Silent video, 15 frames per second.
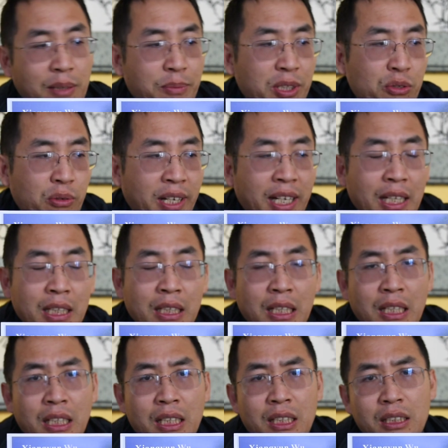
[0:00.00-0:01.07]
between
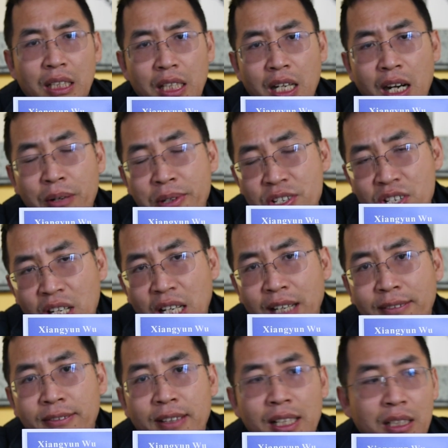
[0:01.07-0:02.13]
the current
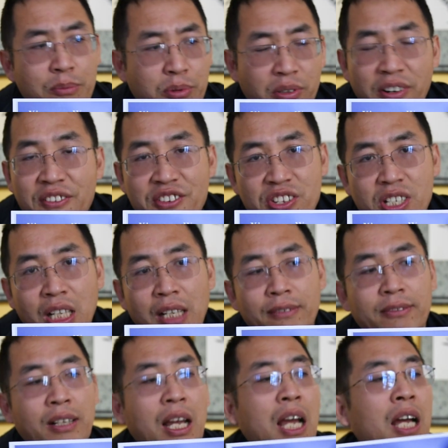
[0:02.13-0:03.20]
life and the previous
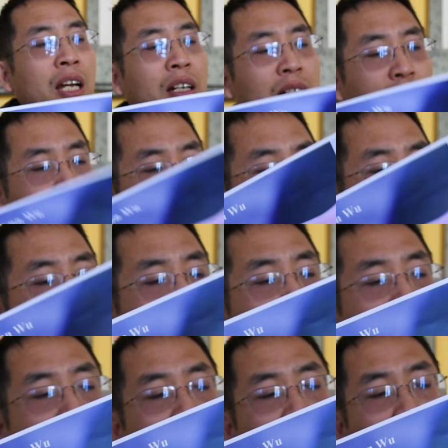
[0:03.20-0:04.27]
life.
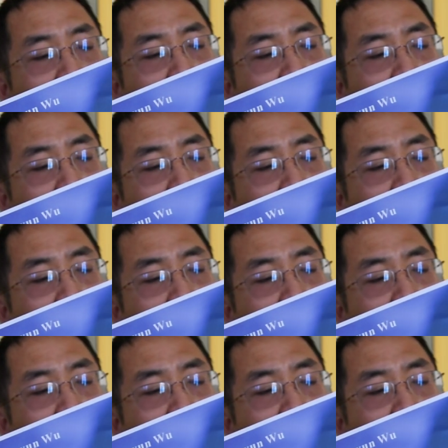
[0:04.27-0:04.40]
About